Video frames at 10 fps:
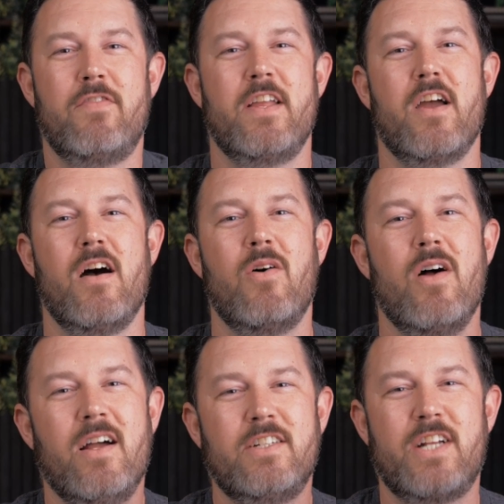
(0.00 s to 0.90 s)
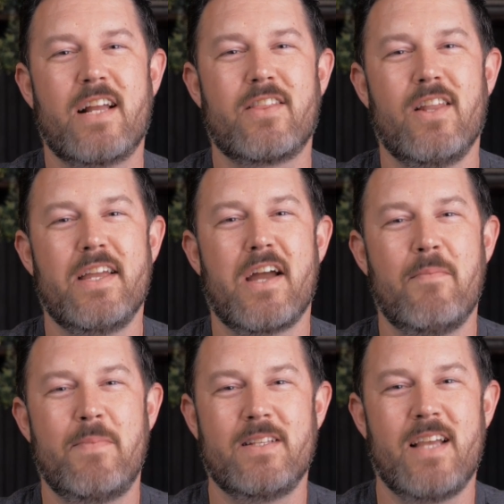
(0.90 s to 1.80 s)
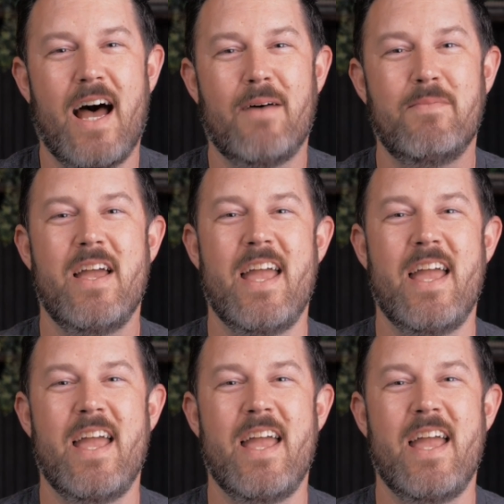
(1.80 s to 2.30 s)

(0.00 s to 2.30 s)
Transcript: video, check the link up at the top.